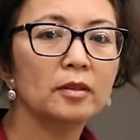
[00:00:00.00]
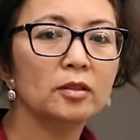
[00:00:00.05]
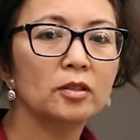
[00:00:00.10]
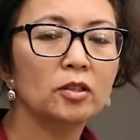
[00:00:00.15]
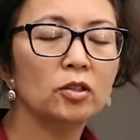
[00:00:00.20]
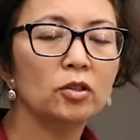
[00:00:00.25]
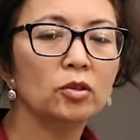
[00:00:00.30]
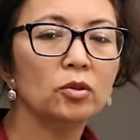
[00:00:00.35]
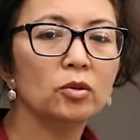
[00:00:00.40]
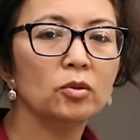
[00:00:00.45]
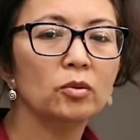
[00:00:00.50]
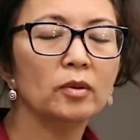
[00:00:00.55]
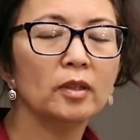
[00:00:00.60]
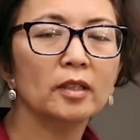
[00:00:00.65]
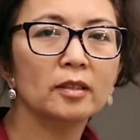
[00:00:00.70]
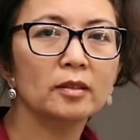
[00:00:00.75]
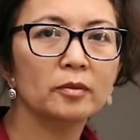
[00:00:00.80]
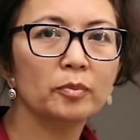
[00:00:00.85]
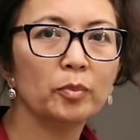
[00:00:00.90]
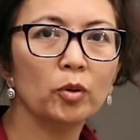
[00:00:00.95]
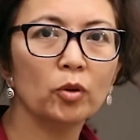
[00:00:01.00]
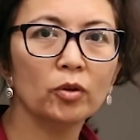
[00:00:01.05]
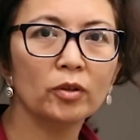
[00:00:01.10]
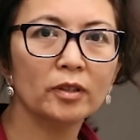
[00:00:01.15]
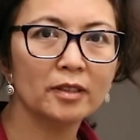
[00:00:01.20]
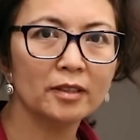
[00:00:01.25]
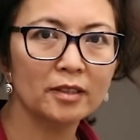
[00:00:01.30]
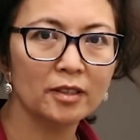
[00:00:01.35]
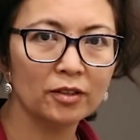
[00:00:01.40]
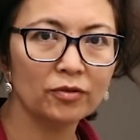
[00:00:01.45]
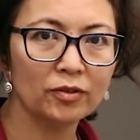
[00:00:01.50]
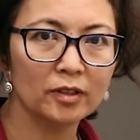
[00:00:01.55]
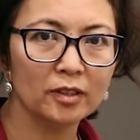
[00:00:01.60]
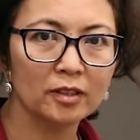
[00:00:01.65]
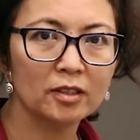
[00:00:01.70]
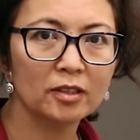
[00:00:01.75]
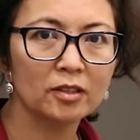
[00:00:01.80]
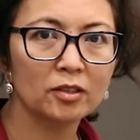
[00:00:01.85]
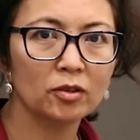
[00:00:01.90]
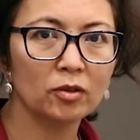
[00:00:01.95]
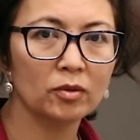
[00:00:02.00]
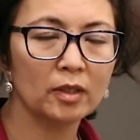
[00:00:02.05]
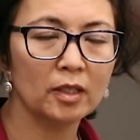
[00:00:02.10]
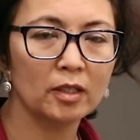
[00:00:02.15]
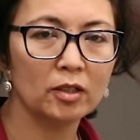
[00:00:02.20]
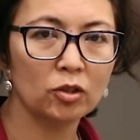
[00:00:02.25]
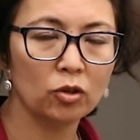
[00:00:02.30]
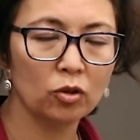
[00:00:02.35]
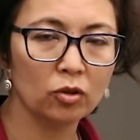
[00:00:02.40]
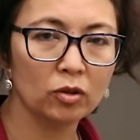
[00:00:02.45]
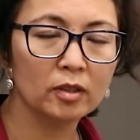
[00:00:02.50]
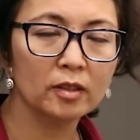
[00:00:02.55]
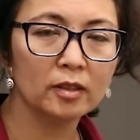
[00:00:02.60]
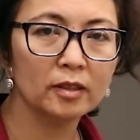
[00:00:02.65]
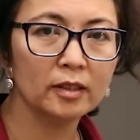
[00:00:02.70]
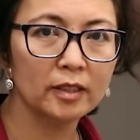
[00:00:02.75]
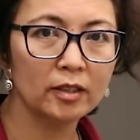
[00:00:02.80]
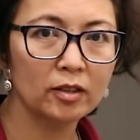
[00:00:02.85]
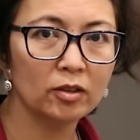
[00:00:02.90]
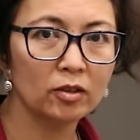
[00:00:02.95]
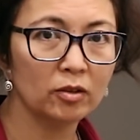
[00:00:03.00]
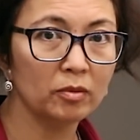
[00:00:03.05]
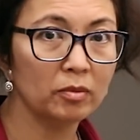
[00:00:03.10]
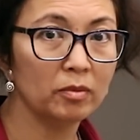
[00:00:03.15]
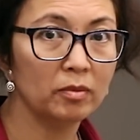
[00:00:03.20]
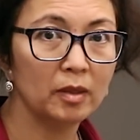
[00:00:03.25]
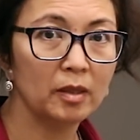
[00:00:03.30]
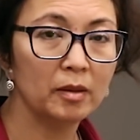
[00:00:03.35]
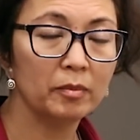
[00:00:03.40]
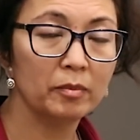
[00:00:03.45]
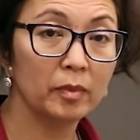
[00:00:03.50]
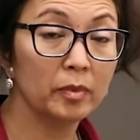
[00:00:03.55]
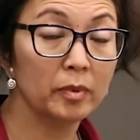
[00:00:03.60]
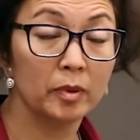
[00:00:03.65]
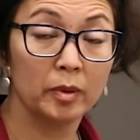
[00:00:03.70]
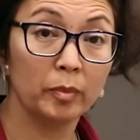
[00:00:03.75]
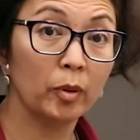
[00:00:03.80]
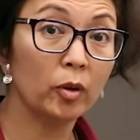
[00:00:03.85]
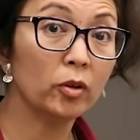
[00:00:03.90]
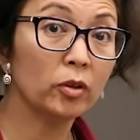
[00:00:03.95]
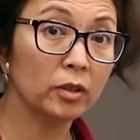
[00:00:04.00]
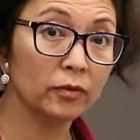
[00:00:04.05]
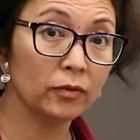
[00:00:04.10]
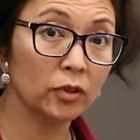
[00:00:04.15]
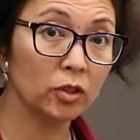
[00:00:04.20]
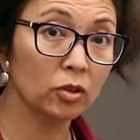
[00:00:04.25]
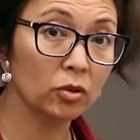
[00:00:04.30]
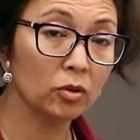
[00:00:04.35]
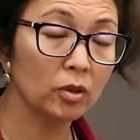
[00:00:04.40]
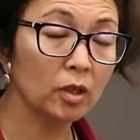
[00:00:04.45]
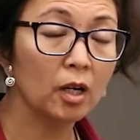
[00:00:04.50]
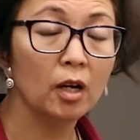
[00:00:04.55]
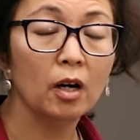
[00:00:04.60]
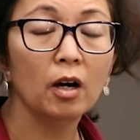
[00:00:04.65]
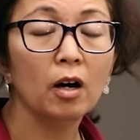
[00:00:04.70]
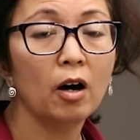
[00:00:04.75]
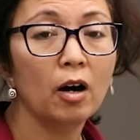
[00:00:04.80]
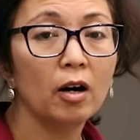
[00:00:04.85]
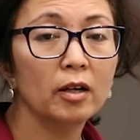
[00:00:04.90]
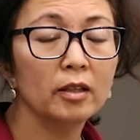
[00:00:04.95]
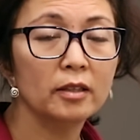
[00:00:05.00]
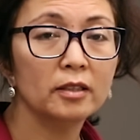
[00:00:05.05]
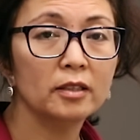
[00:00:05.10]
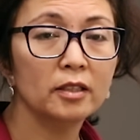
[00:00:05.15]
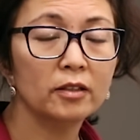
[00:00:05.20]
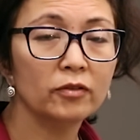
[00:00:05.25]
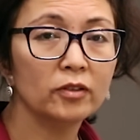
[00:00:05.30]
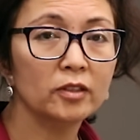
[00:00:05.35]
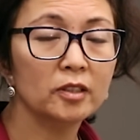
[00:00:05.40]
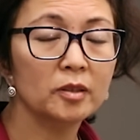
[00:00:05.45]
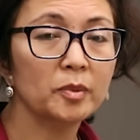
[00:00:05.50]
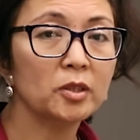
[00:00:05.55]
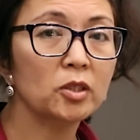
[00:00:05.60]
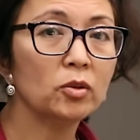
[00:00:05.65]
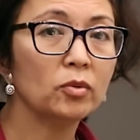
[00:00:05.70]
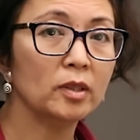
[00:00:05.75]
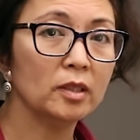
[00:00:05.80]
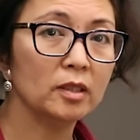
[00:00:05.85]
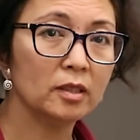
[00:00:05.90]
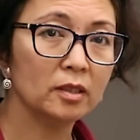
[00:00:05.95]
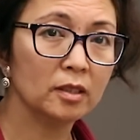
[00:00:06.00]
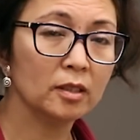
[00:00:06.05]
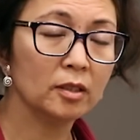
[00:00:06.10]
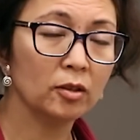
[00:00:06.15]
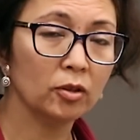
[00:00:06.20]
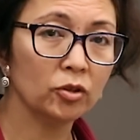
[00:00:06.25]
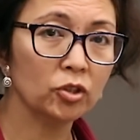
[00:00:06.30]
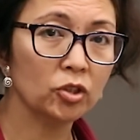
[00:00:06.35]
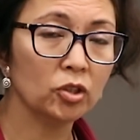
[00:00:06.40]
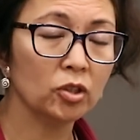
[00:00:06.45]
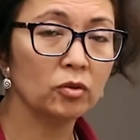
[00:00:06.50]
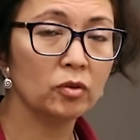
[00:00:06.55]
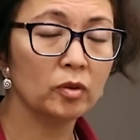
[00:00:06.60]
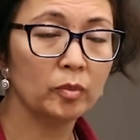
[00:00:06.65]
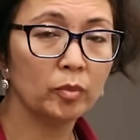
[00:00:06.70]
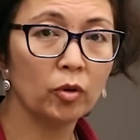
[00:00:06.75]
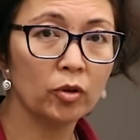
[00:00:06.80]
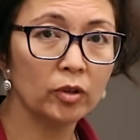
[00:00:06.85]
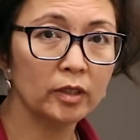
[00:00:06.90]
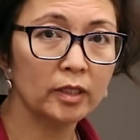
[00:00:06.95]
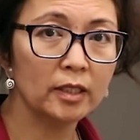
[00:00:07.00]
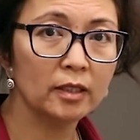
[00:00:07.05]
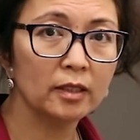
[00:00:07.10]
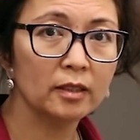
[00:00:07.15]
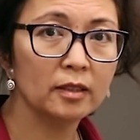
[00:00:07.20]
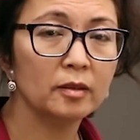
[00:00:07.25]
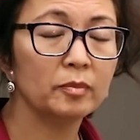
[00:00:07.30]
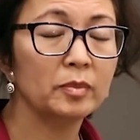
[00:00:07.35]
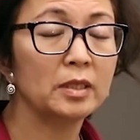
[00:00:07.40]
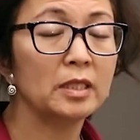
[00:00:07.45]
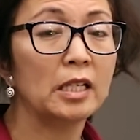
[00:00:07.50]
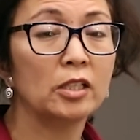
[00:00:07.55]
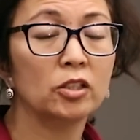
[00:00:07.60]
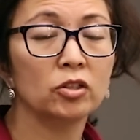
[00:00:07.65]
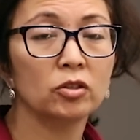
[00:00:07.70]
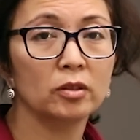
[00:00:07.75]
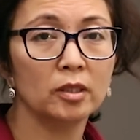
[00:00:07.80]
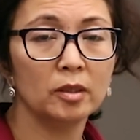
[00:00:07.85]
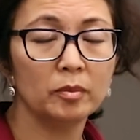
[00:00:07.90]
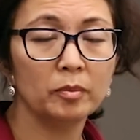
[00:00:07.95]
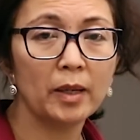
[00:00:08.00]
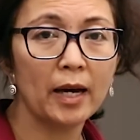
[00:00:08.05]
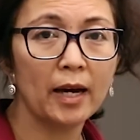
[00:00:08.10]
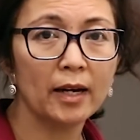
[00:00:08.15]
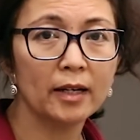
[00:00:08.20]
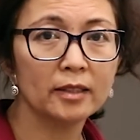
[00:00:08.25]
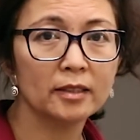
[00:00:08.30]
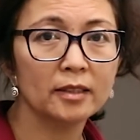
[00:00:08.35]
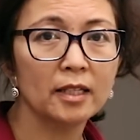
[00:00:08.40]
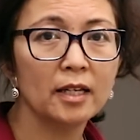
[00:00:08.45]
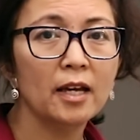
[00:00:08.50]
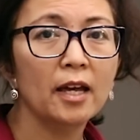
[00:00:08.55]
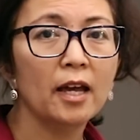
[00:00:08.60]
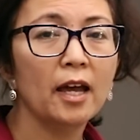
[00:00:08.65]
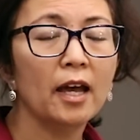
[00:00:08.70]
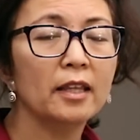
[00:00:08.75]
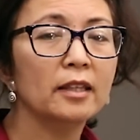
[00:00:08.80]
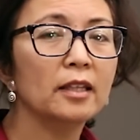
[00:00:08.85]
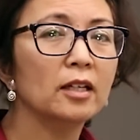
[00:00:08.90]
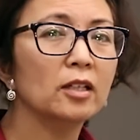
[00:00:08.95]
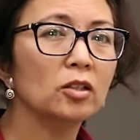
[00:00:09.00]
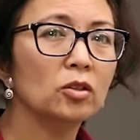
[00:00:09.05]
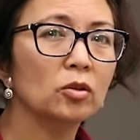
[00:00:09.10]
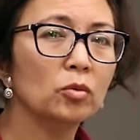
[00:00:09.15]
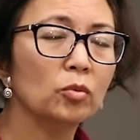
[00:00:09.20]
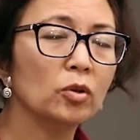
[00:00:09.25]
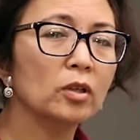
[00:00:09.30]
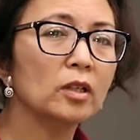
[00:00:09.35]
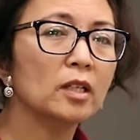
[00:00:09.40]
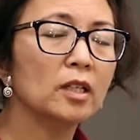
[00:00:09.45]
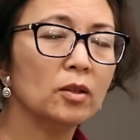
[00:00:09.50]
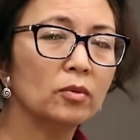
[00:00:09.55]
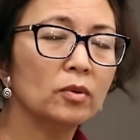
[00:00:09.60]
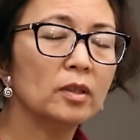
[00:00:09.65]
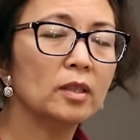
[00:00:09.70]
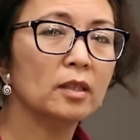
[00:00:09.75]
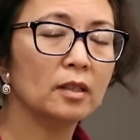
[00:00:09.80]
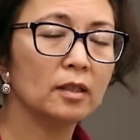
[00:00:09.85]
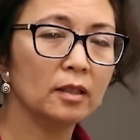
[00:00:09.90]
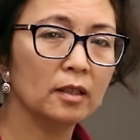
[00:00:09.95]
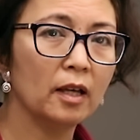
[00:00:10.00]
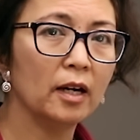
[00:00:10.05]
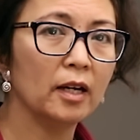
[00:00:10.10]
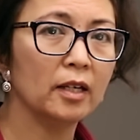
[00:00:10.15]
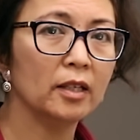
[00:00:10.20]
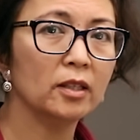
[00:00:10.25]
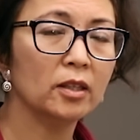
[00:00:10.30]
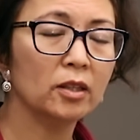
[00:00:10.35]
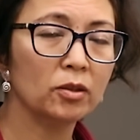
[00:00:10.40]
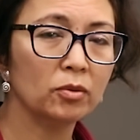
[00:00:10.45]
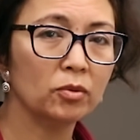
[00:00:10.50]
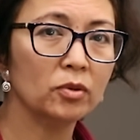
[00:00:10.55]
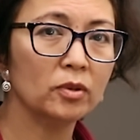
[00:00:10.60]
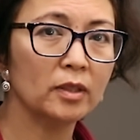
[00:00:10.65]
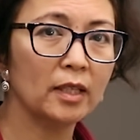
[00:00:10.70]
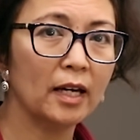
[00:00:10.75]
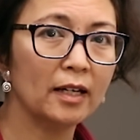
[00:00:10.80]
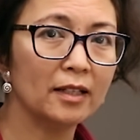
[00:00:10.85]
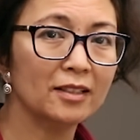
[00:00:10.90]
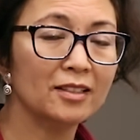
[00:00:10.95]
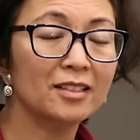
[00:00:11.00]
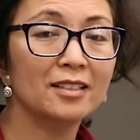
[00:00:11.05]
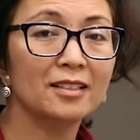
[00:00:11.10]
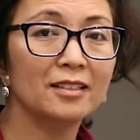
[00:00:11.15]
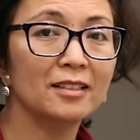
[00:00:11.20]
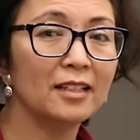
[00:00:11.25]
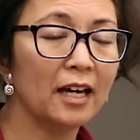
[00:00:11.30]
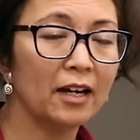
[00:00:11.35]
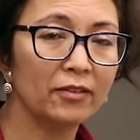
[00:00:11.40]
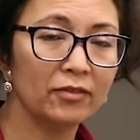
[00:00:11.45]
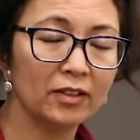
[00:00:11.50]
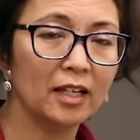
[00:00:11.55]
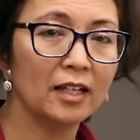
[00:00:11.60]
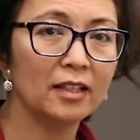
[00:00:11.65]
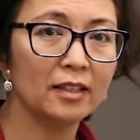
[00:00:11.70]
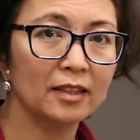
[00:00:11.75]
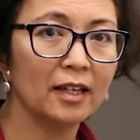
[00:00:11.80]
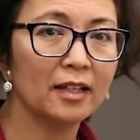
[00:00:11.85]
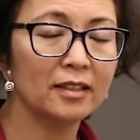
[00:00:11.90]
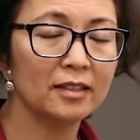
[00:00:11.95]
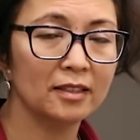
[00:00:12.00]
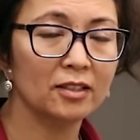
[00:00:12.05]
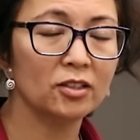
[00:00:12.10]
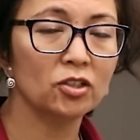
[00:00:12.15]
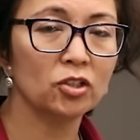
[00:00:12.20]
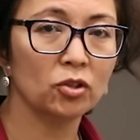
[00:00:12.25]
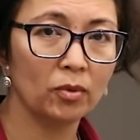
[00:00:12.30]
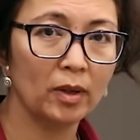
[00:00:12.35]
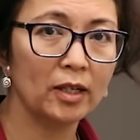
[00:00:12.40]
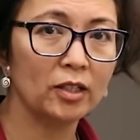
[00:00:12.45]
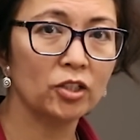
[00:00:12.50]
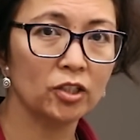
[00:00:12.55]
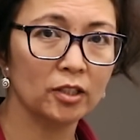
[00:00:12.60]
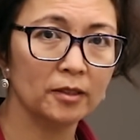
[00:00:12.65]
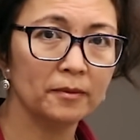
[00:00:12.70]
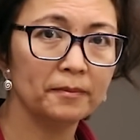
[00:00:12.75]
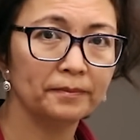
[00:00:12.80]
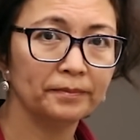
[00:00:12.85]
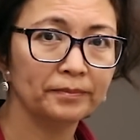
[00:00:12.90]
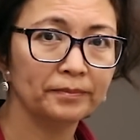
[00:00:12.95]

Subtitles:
to explore the difference so that you're clear, the both of you, on the difference between disclosure and reporting, the potential impacts, and that you're working with the client through that to navigate that situation.